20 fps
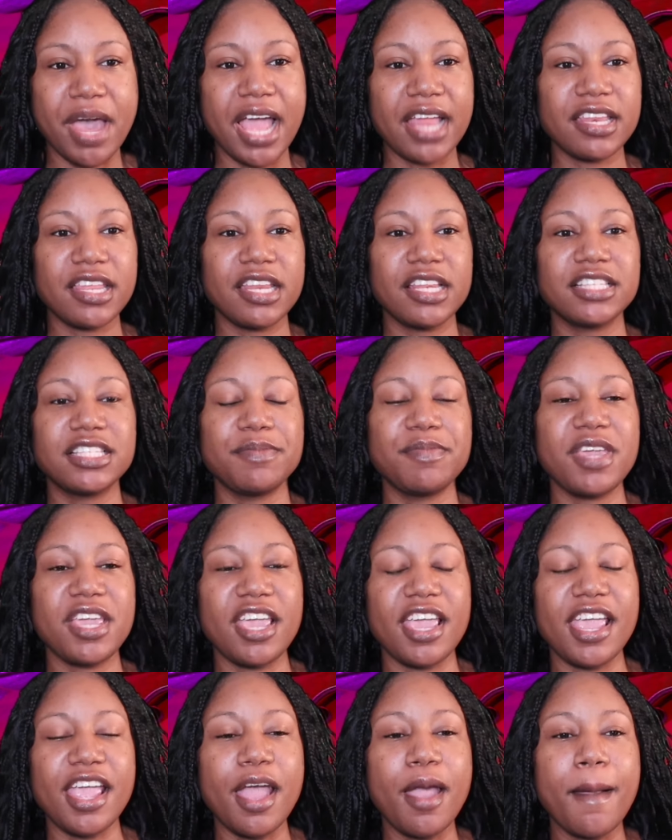I need it to
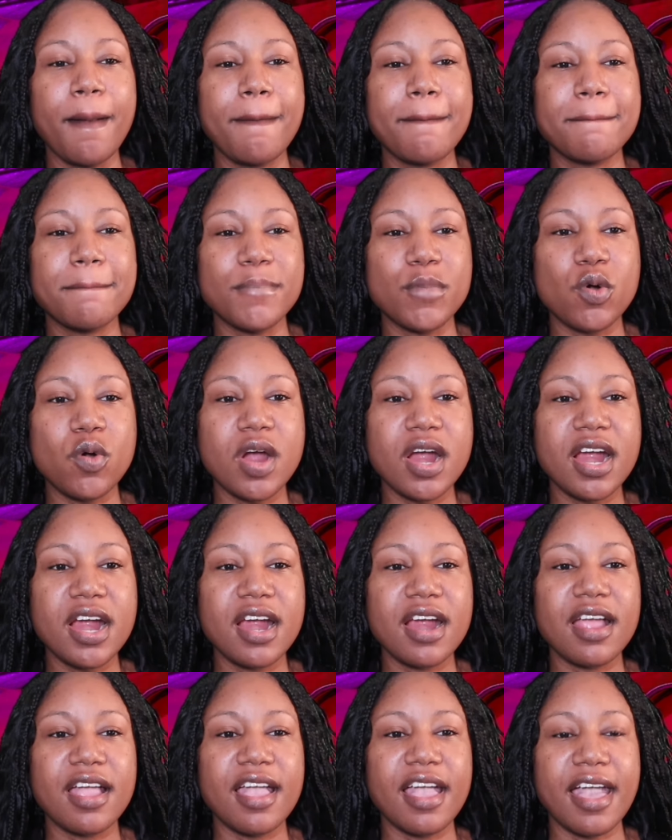be
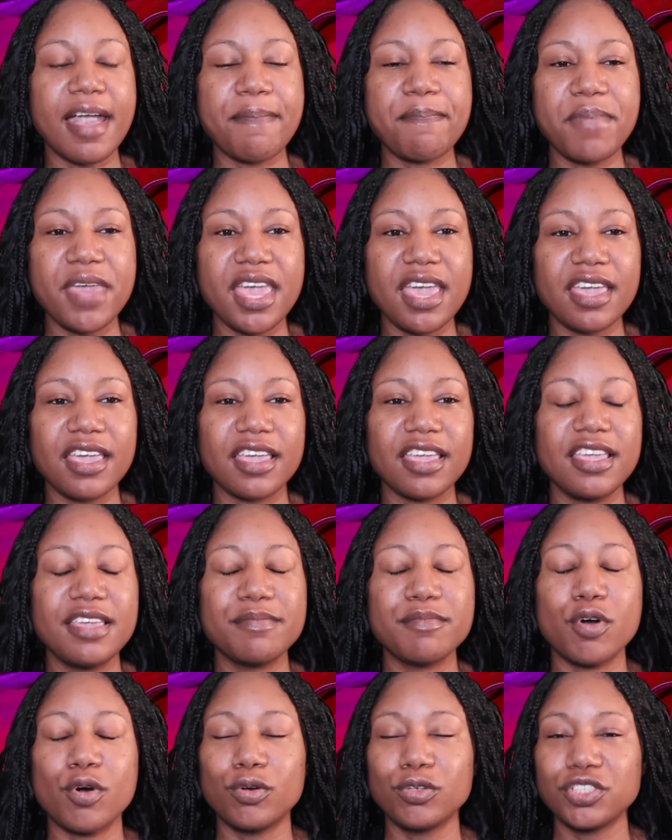more epic
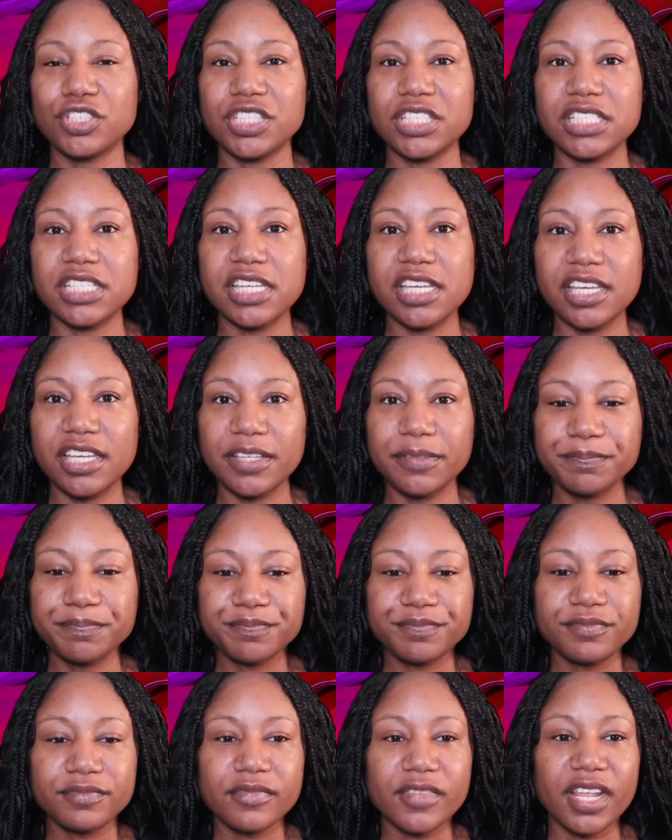emotionally
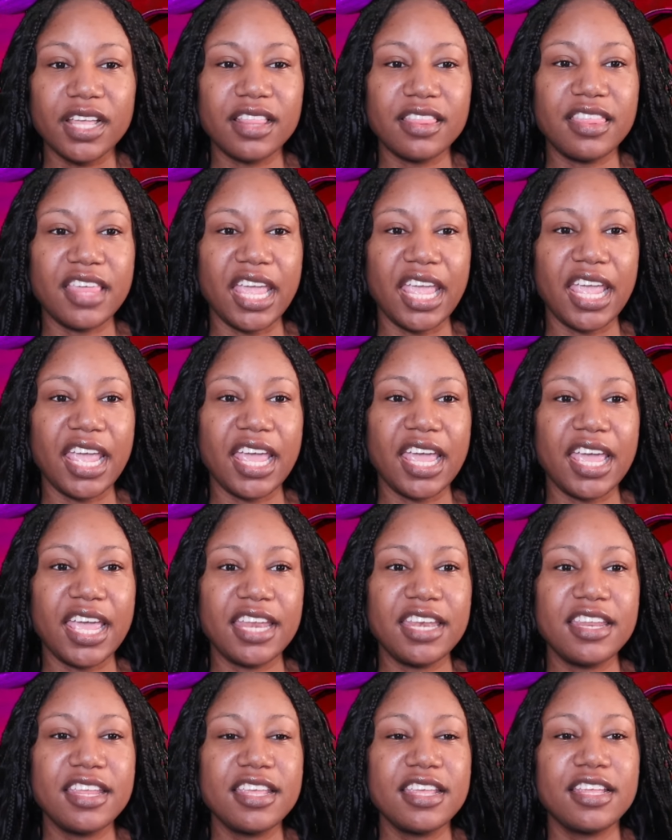
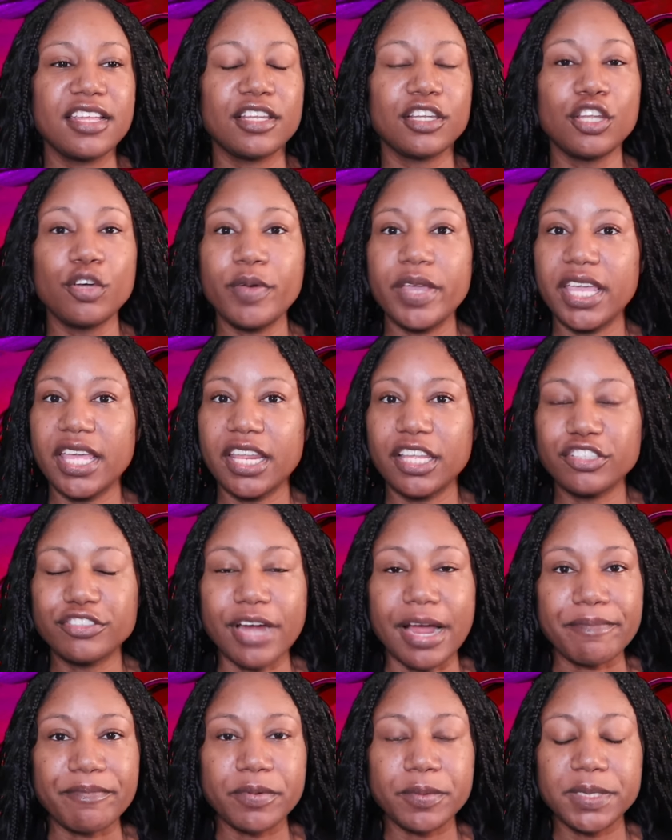than Louis getting
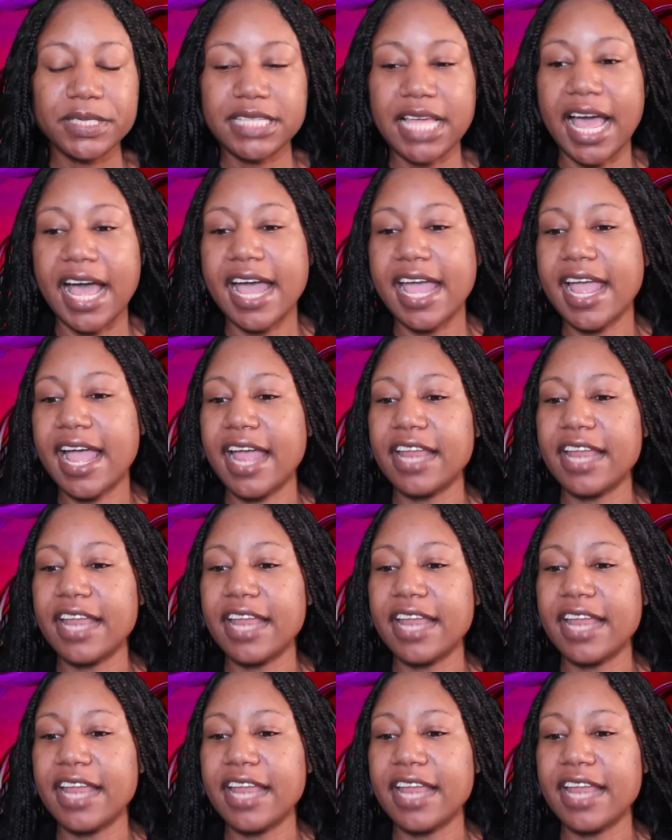dropped from the sky.